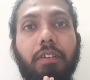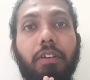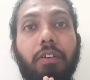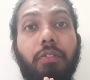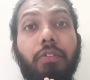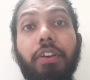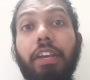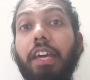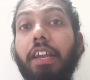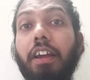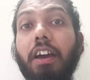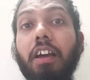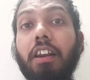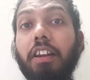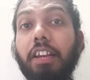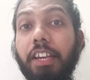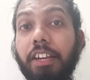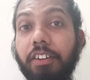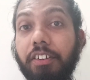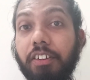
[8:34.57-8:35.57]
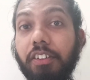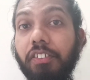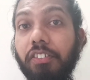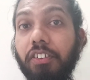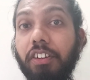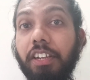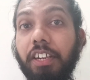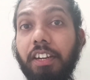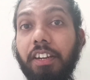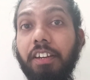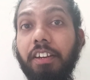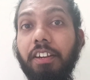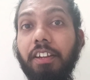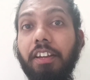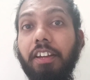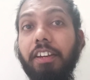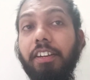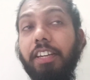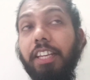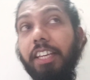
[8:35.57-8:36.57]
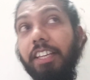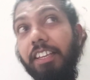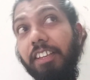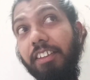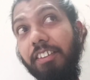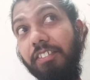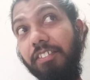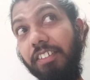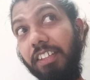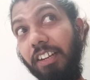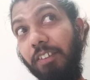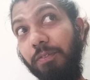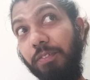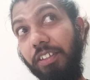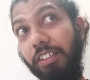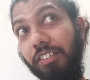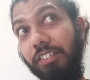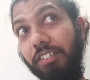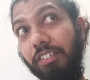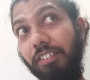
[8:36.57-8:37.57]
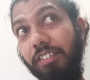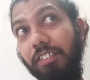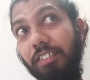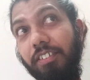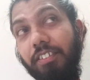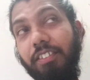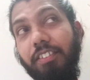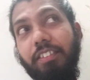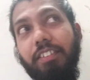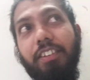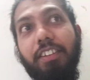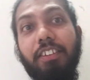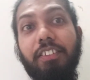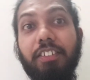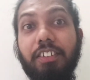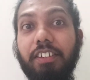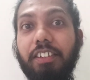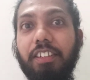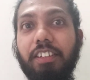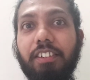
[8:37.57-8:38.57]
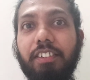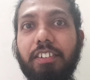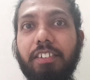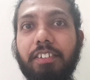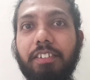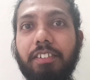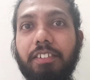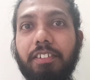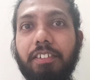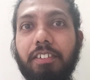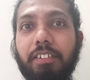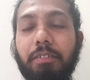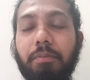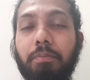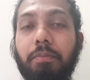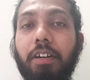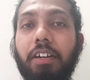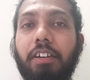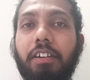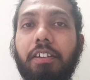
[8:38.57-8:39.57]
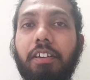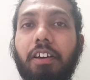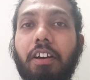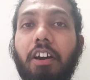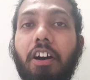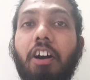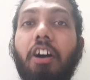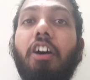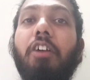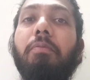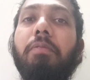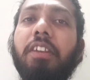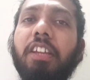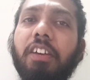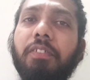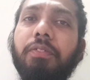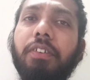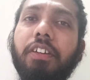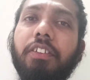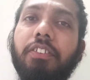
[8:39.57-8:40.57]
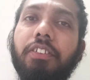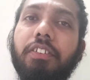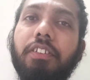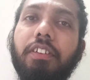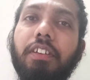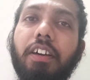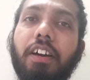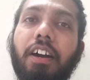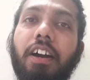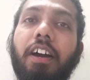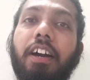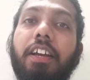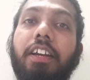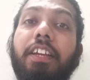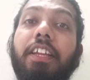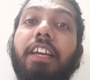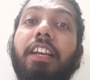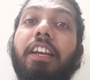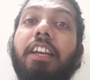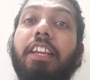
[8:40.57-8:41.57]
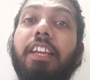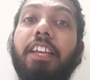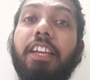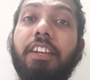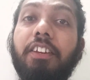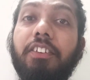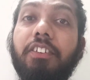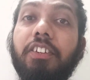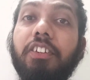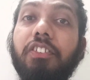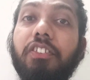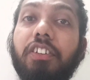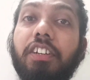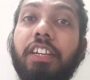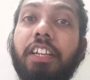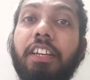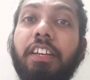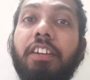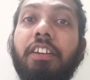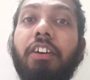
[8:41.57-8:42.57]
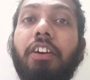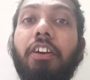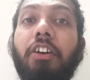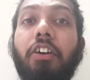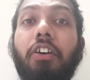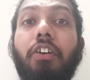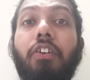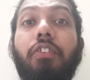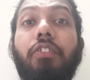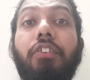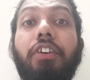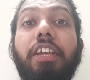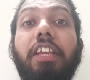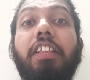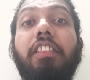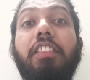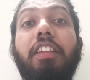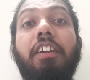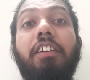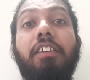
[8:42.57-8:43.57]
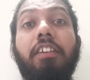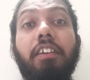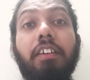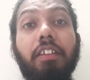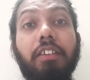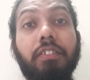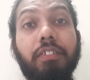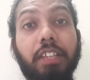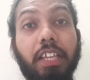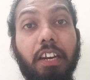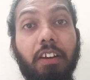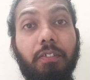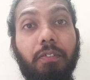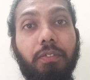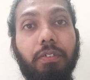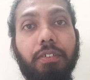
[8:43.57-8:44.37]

We are all interested in taking selfies, isn't it? But how many of us are really interested in knowing that self?